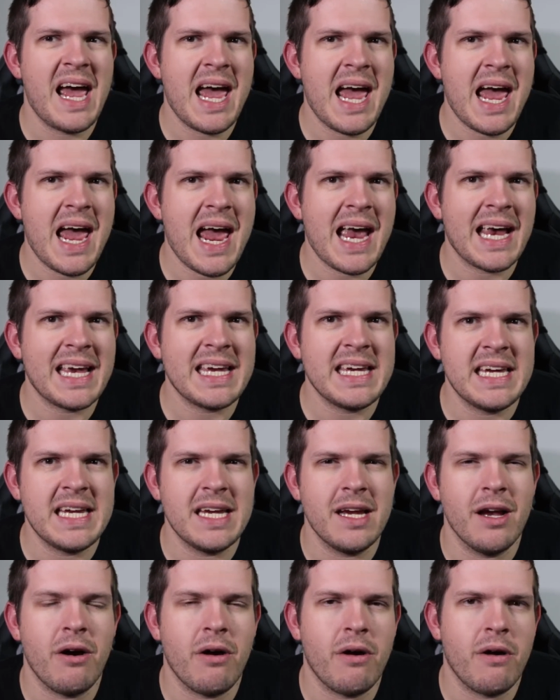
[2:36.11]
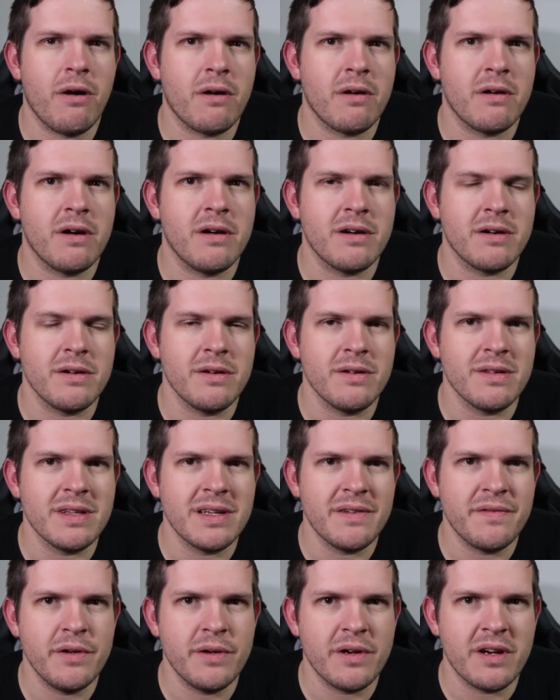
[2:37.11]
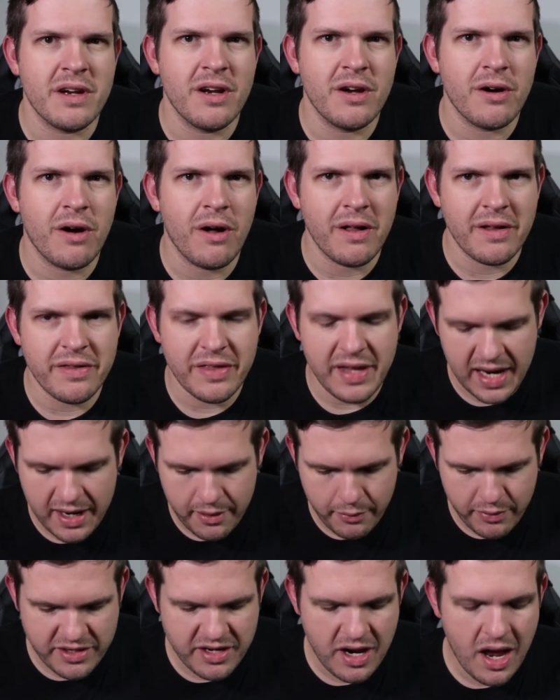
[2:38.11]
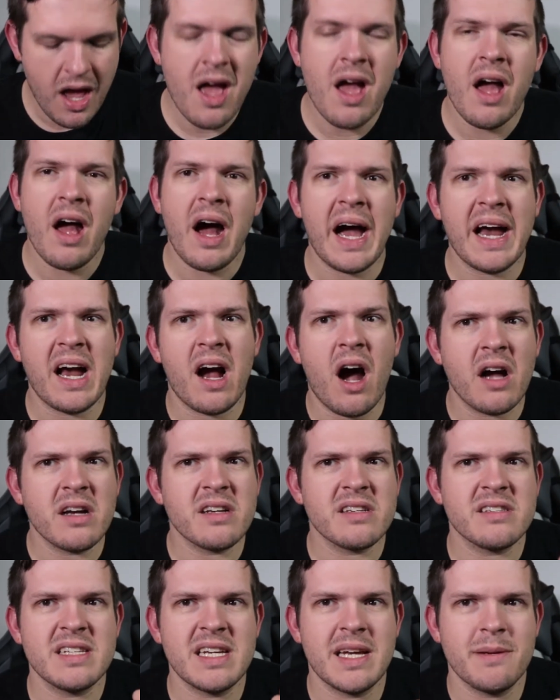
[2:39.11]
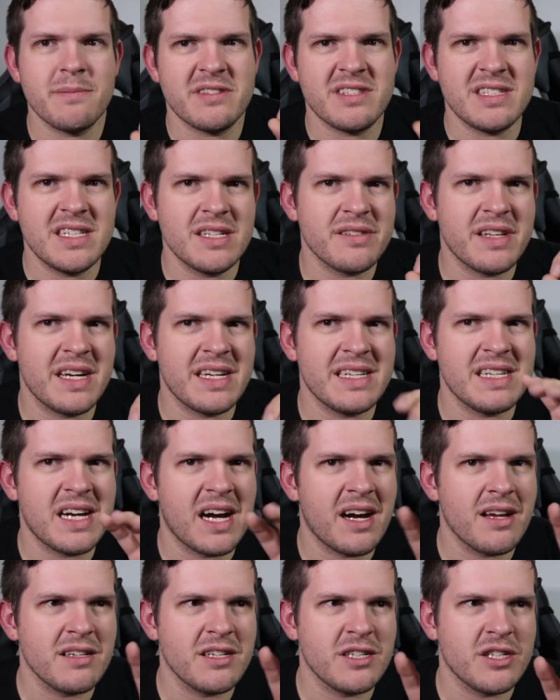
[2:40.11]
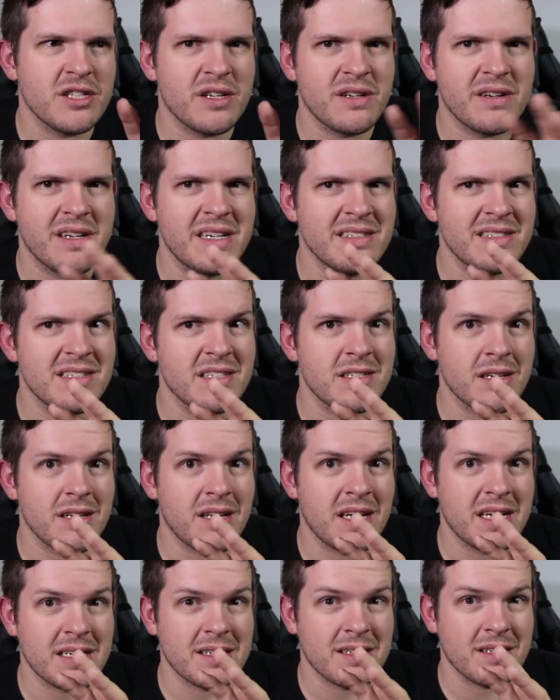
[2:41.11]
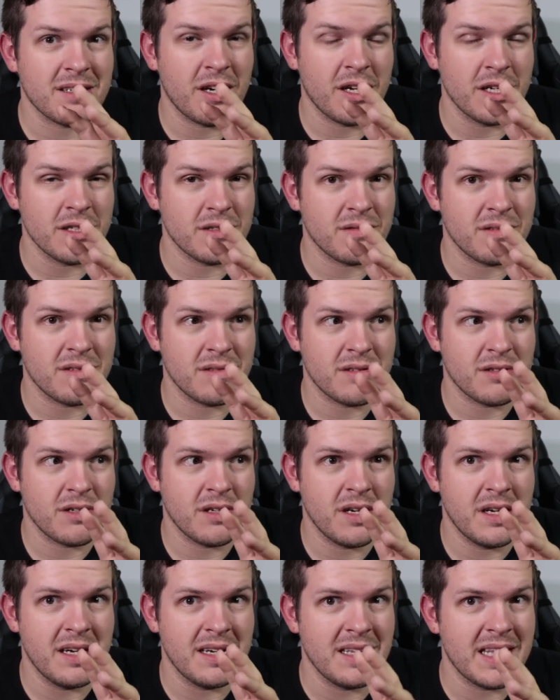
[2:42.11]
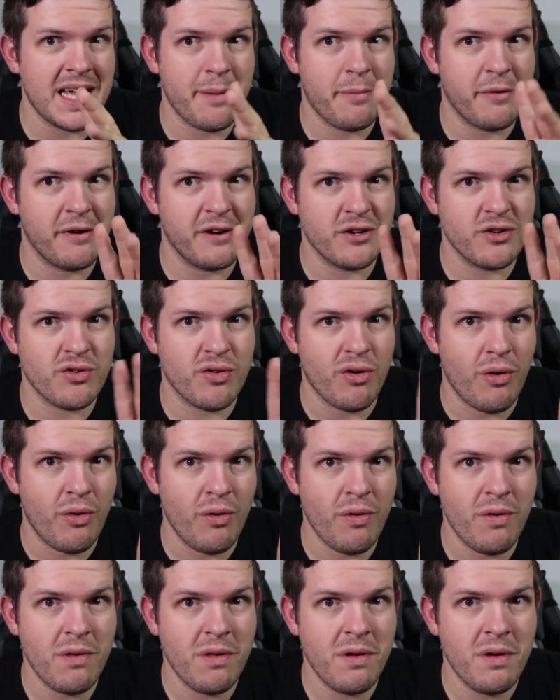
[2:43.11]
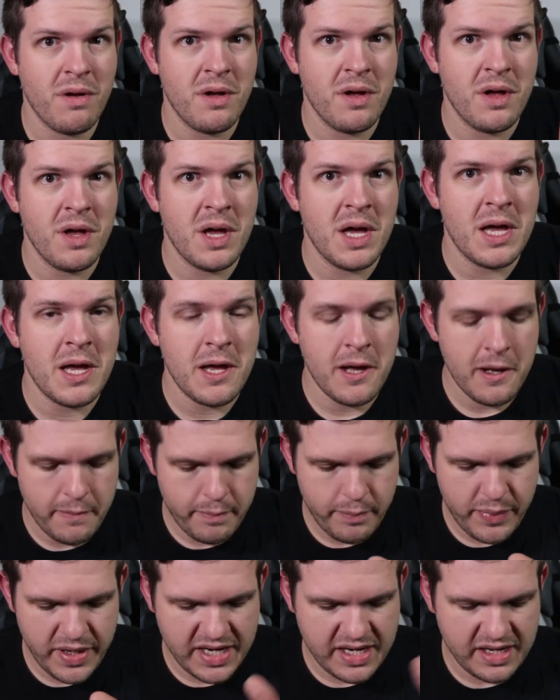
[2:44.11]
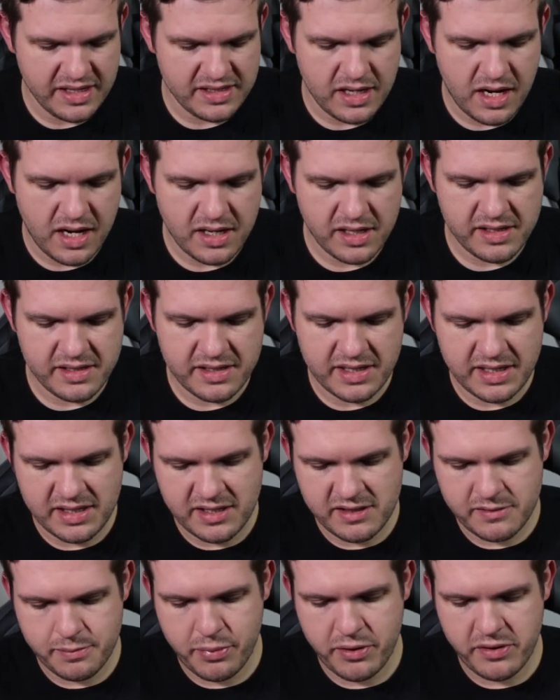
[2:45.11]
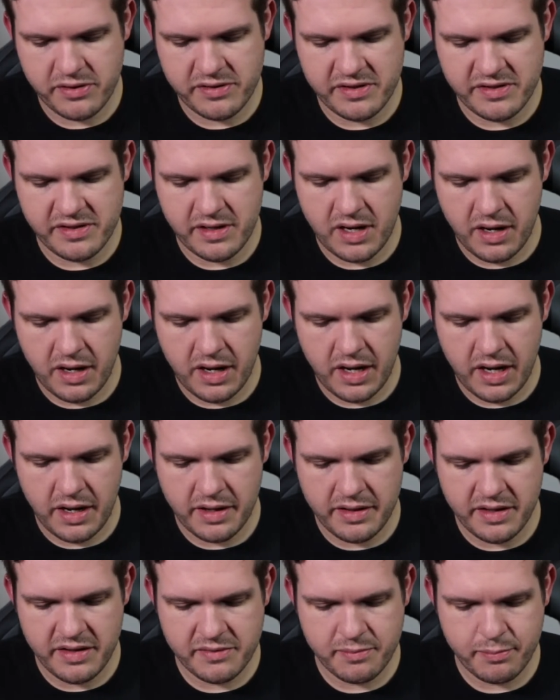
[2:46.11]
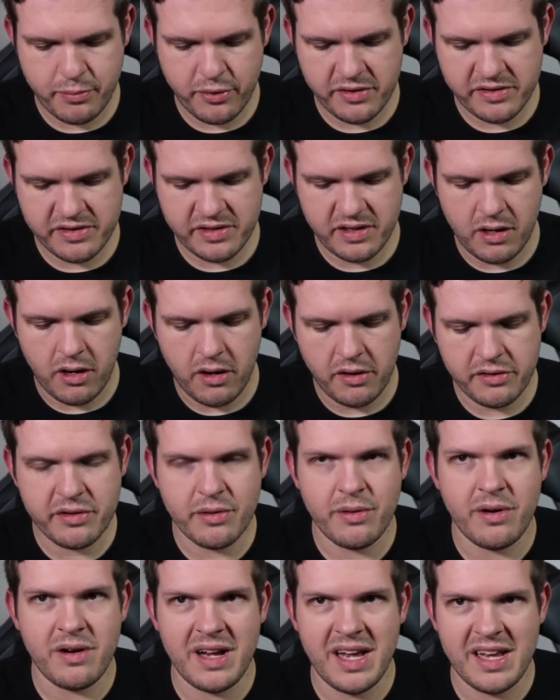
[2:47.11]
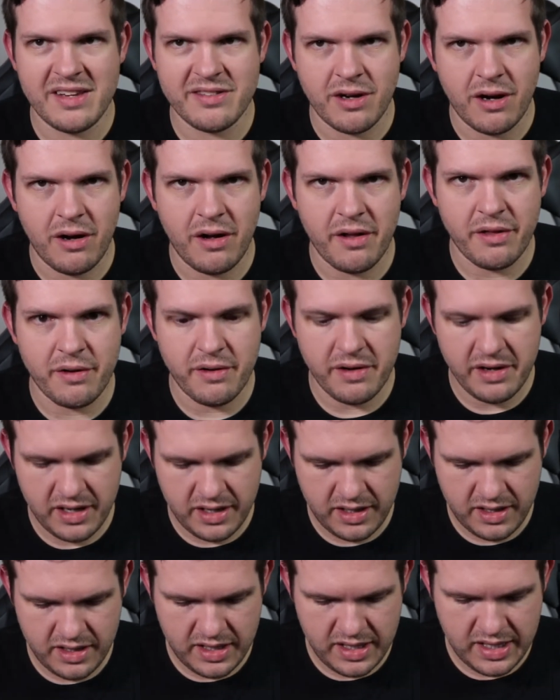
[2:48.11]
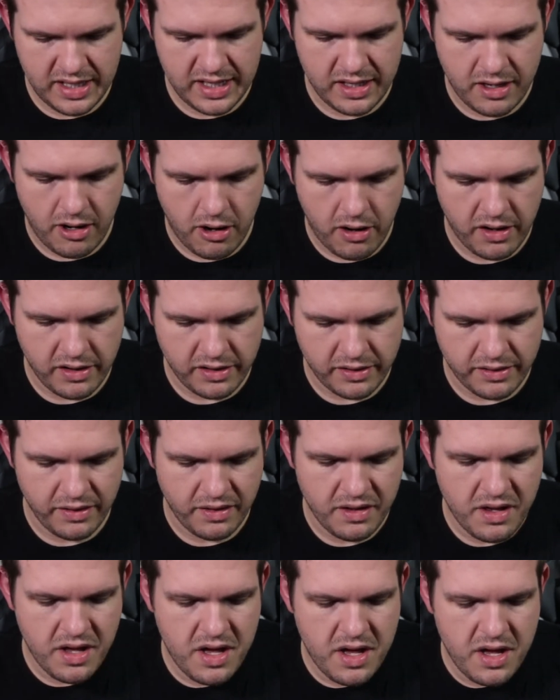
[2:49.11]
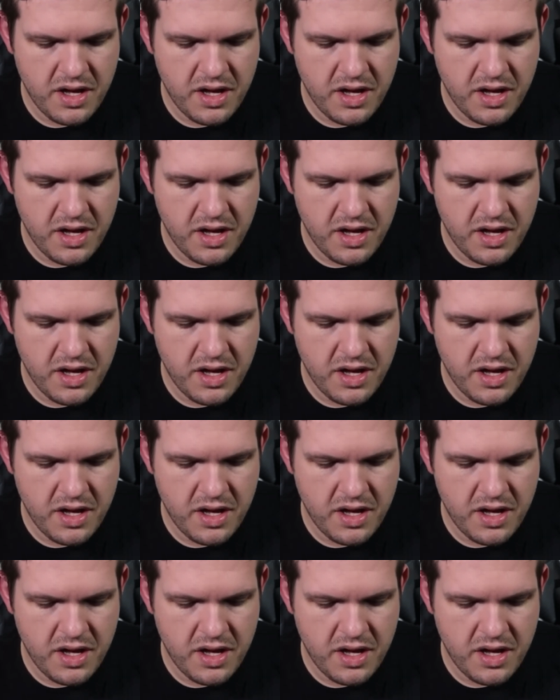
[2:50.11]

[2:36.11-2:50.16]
hacky article, if you can call it that, which I honestly am still not entirely sure isn't, like, an elaborate troll, because honestly, this person also has authored an article